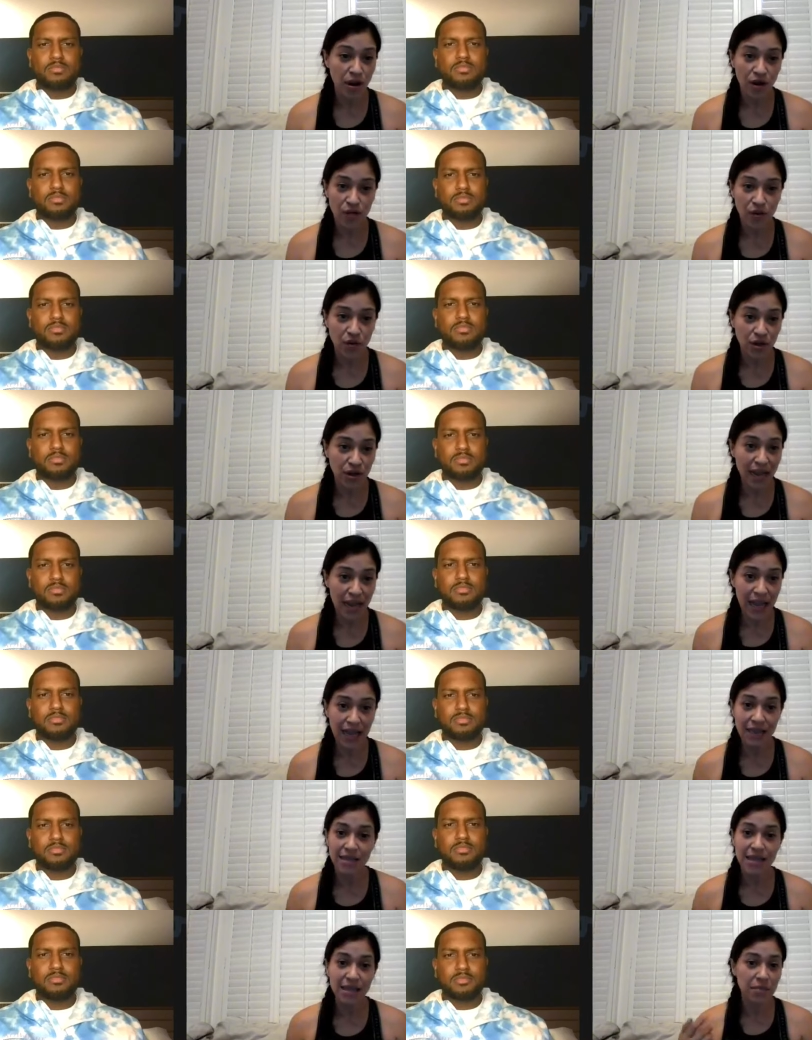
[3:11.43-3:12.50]
Speaker 1: of your
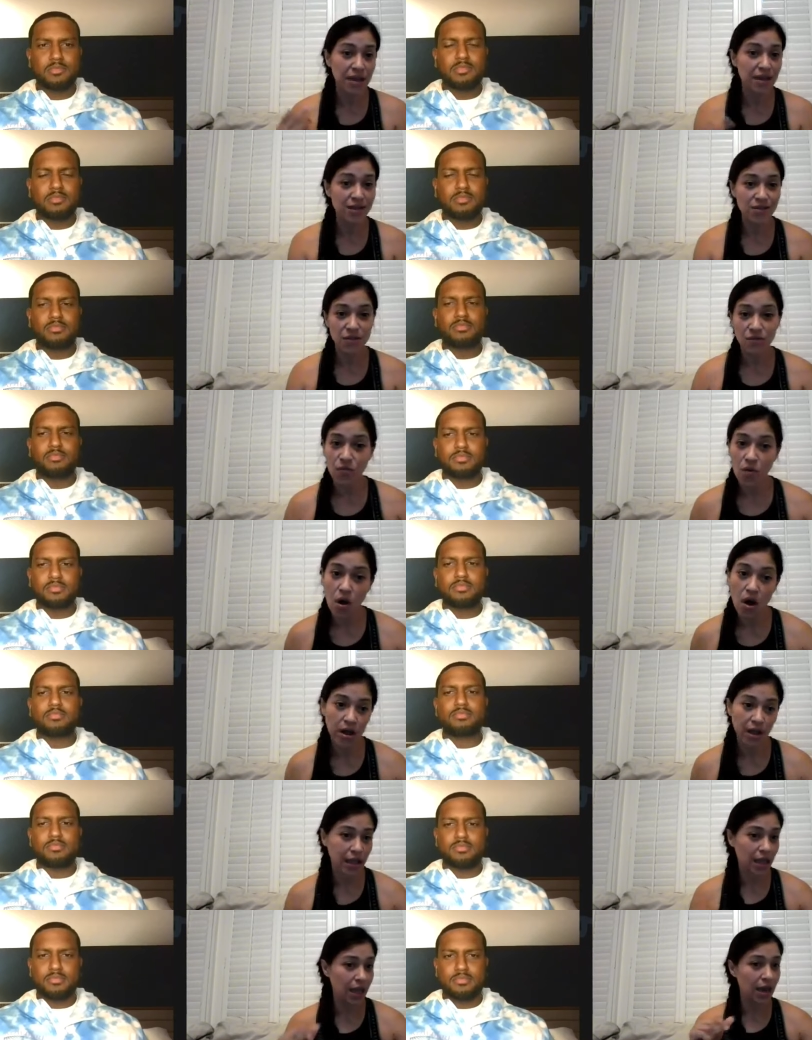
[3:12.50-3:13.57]
day, 10 minutes of
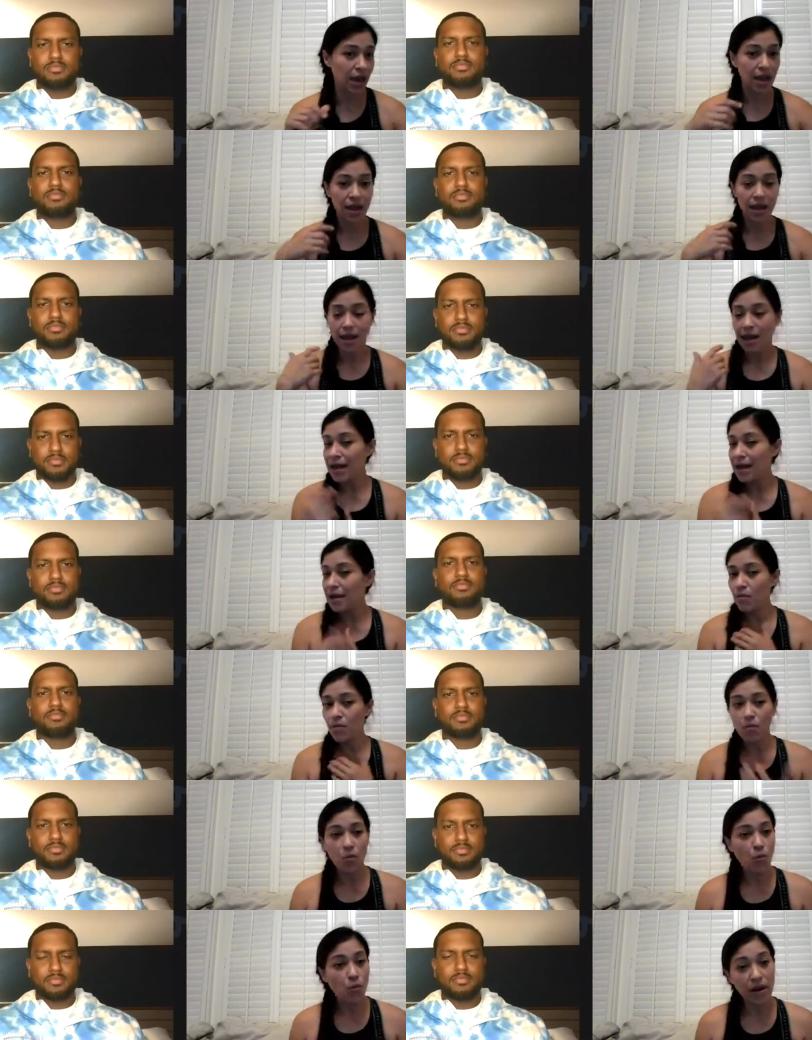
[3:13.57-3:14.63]
walking,
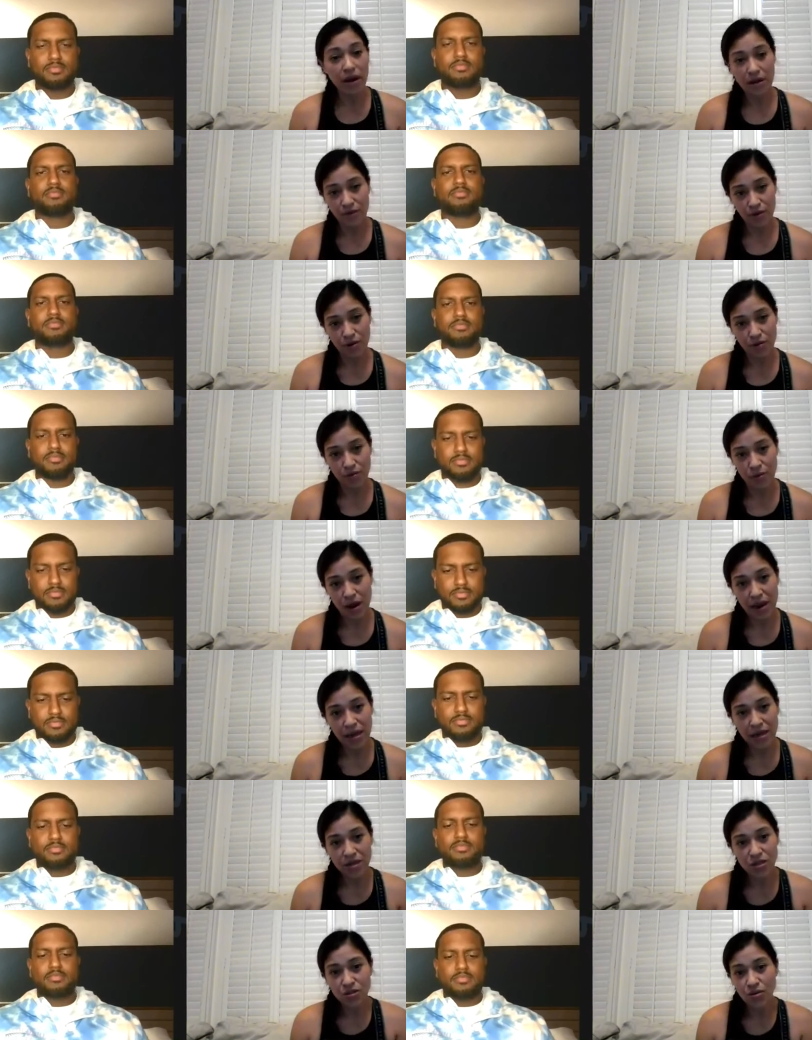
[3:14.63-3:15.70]
Speaker 2: whatever,
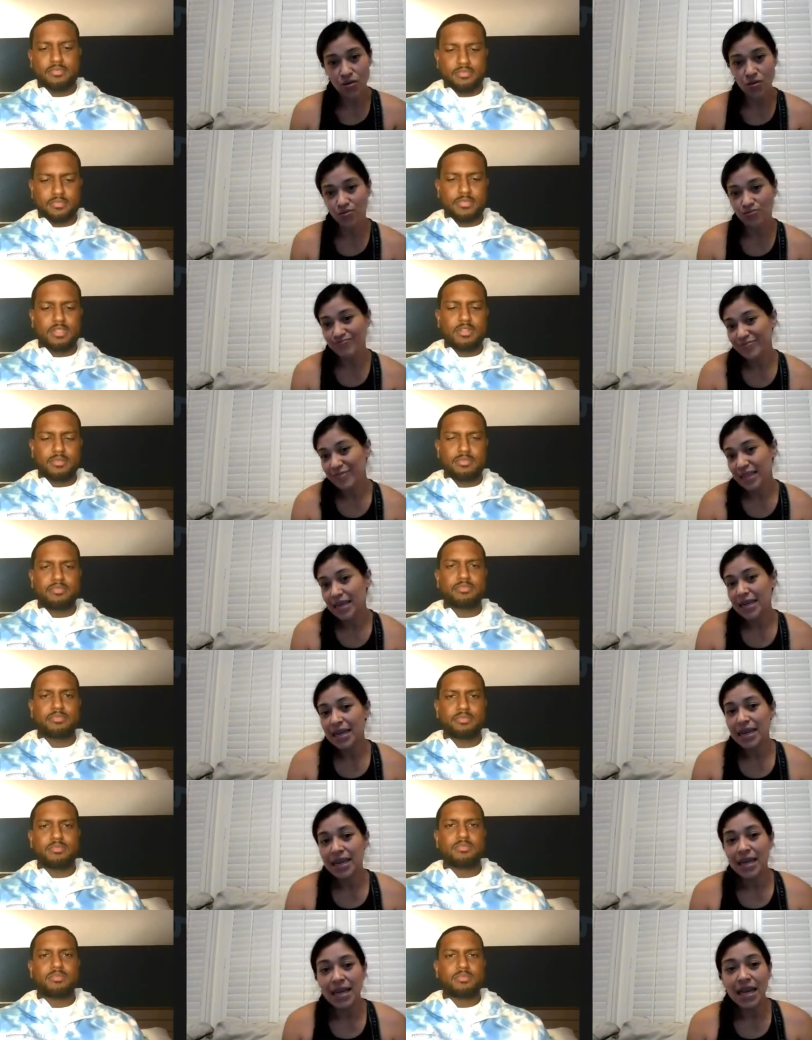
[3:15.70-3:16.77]
right? So
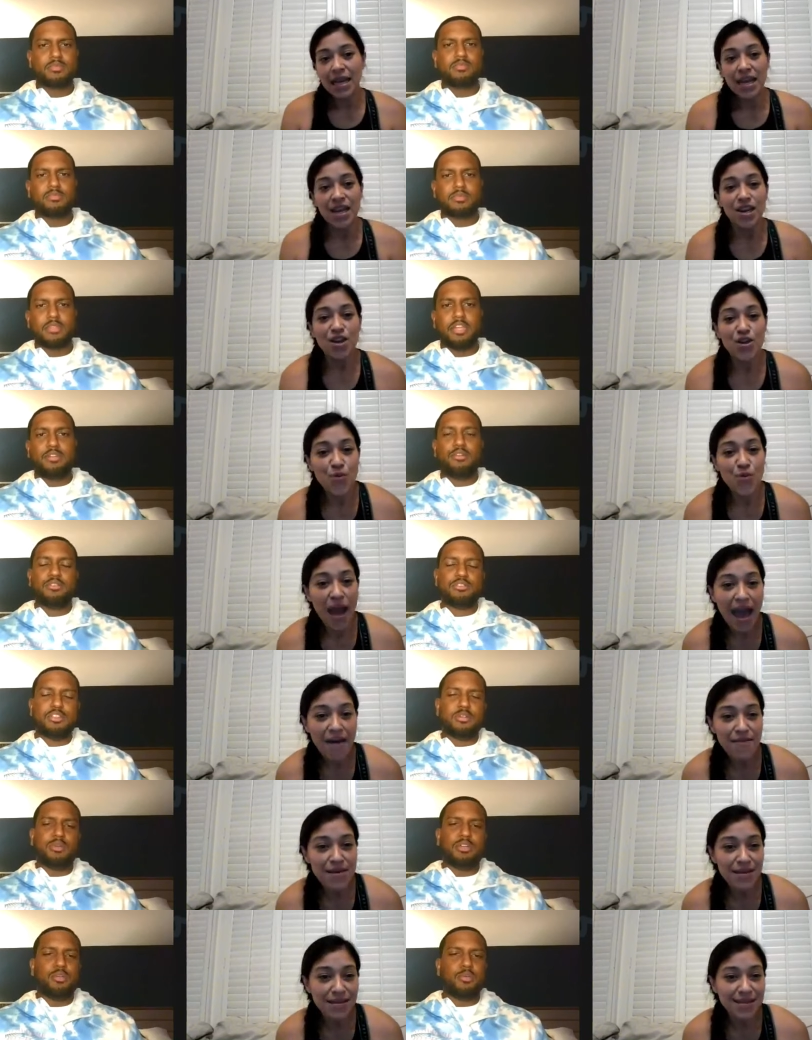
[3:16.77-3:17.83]

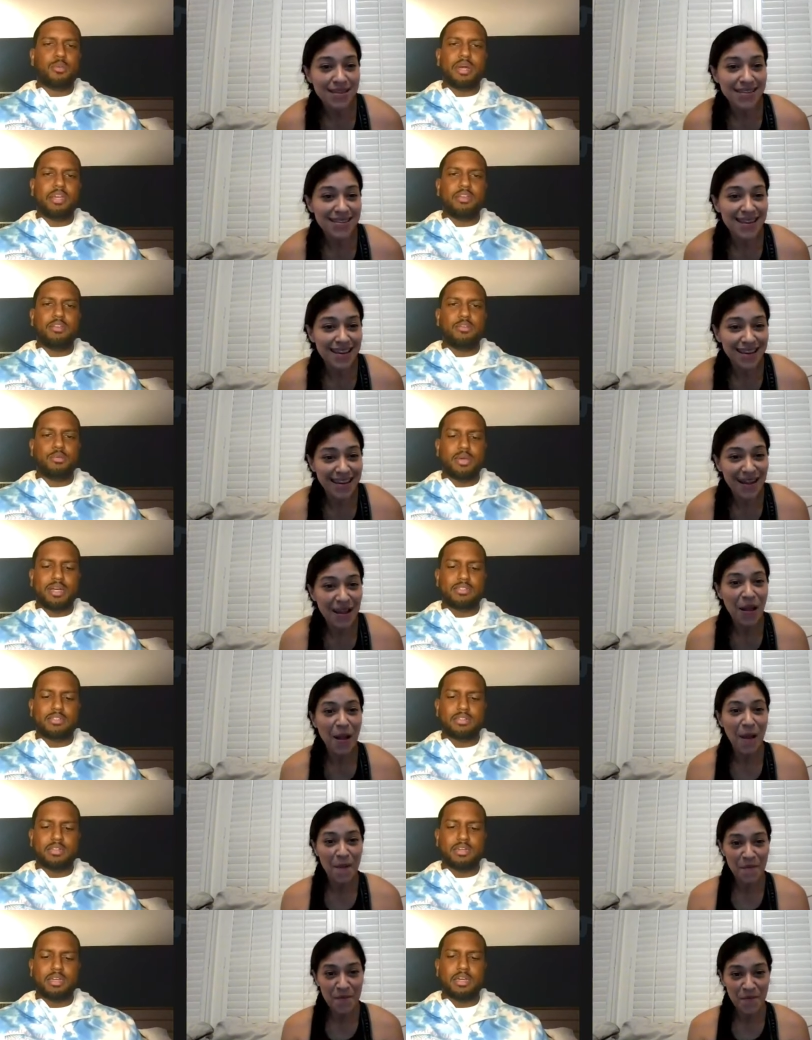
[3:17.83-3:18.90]
usually when you wait, you
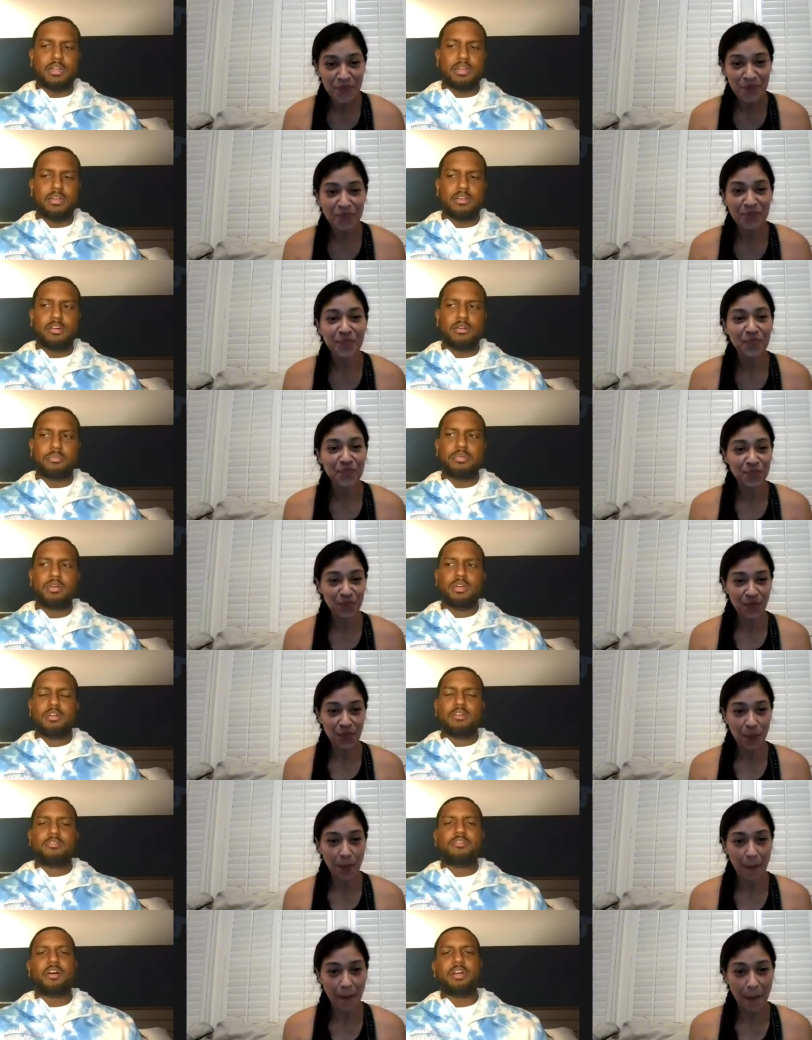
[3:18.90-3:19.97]
actually end up
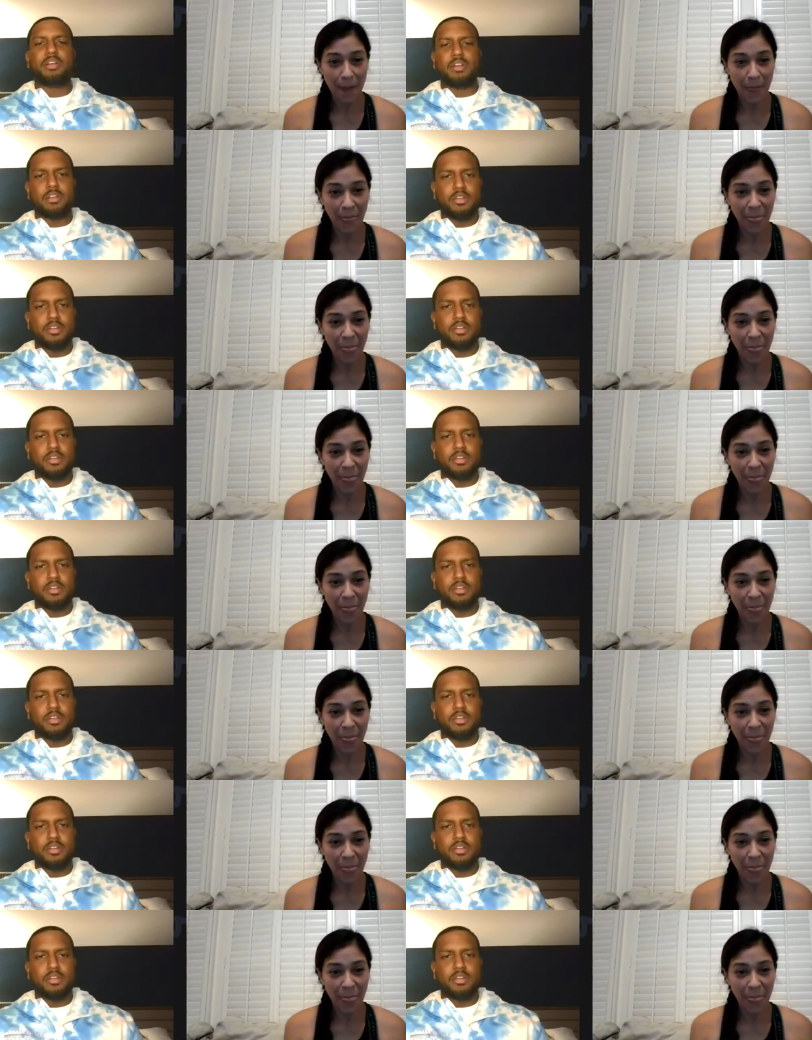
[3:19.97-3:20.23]
finding